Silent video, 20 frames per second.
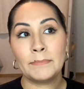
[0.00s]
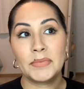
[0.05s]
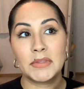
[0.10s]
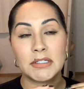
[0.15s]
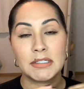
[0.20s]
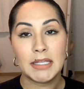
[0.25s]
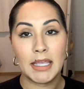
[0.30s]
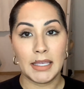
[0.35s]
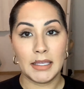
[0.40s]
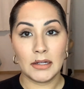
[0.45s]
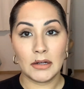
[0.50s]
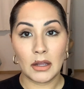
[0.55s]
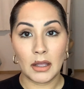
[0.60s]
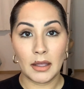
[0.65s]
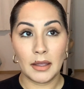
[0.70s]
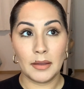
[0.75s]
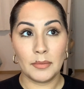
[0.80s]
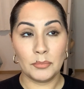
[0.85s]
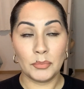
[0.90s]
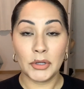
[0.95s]
Take it,
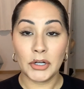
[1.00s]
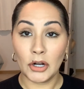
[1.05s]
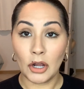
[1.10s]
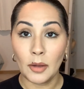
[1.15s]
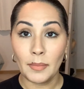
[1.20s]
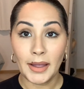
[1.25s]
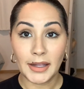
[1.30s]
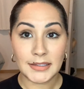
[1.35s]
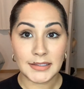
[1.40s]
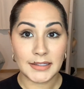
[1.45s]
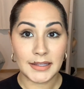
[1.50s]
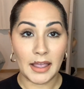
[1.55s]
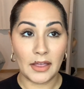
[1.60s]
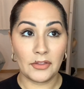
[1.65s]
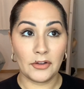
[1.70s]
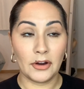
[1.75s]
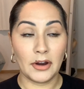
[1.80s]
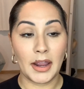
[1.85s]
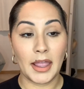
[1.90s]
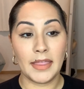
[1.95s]
put it all back
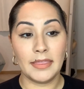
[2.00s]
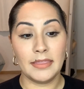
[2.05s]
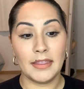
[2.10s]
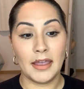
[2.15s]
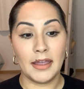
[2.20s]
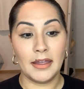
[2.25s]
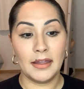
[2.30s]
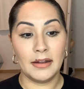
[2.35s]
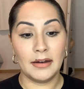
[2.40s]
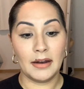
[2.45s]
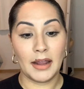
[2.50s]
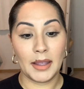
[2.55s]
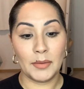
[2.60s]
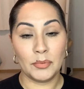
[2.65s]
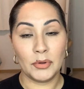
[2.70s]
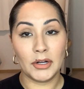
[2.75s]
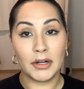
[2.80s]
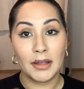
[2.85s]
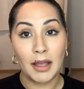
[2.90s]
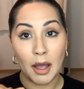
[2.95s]
together, and then I
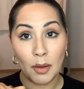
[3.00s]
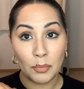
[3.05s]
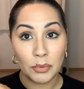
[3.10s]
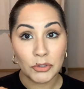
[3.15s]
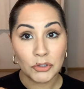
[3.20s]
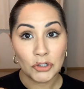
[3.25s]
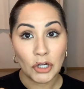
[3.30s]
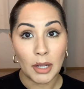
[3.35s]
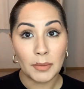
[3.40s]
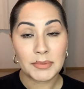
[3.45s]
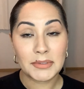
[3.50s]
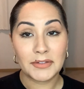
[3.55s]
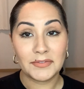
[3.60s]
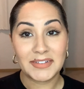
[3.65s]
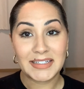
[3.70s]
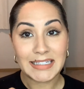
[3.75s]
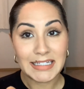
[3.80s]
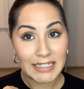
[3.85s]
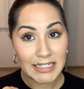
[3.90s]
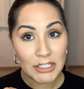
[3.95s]
put a couple drops of
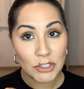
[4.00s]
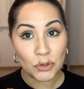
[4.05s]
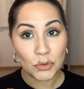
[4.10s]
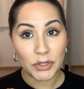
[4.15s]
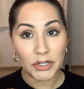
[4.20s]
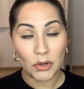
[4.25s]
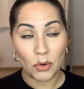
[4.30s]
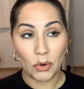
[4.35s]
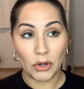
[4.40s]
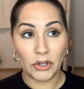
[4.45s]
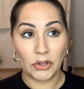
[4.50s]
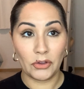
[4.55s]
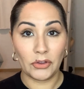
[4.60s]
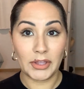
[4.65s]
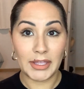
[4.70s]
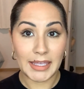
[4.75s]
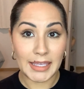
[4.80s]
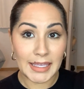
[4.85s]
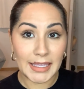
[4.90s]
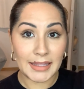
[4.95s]
tea tree oil
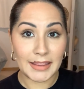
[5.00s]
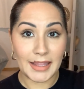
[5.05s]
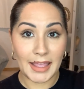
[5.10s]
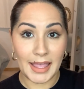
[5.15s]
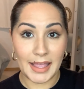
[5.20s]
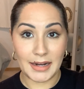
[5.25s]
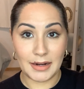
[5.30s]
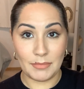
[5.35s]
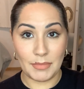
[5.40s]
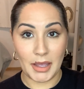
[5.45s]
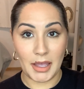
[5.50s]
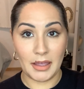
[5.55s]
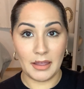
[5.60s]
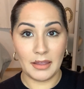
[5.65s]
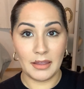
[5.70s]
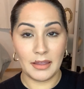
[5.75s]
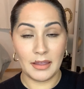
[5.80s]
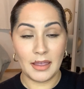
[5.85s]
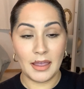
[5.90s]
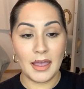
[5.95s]
in the enema,
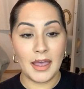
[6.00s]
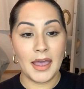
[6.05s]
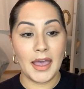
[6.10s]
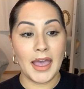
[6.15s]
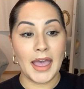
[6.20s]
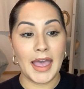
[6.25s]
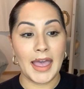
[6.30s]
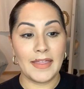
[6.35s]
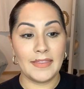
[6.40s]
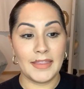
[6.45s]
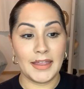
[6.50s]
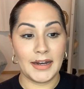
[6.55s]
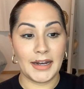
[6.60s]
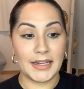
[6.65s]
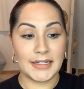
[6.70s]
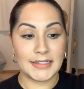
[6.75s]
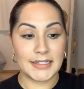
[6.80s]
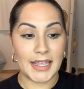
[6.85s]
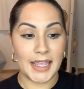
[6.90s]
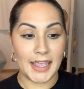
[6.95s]
and then I
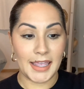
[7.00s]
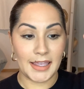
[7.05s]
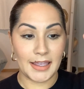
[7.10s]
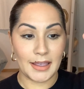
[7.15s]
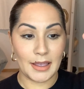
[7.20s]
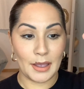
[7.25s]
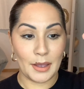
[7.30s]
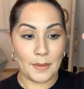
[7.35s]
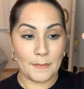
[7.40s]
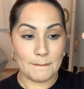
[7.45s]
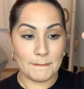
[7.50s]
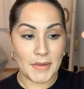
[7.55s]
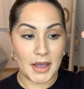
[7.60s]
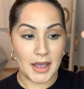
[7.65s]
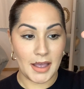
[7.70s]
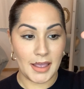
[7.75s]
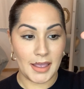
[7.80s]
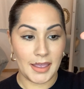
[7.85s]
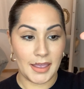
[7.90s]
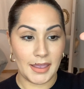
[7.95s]
take
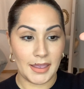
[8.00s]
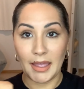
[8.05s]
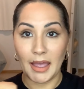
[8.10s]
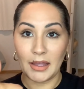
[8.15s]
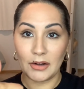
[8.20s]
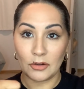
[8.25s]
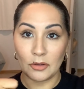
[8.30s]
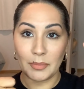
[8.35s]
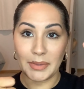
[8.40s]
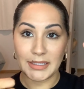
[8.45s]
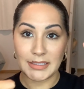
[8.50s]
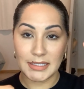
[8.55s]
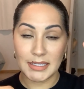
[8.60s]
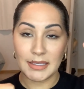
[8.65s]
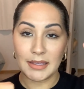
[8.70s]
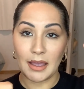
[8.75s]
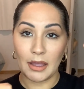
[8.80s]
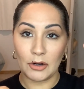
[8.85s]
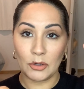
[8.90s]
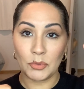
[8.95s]
my kettle, my tea
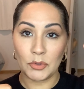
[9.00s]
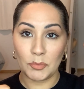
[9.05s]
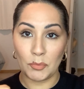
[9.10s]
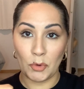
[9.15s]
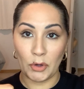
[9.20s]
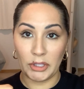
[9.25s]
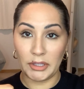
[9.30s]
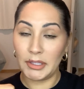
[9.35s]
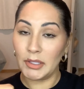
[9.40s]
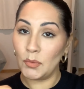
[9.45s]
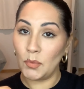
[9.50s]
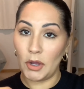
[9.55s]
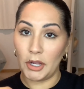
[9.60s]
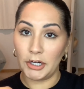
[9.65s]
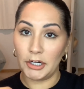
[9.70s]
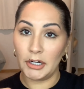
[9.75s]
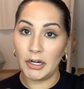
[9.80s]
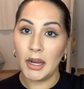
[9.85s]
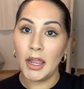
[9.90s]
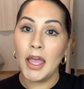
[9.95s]
kettle with boiling
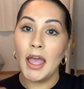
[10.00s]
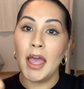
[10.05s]
water,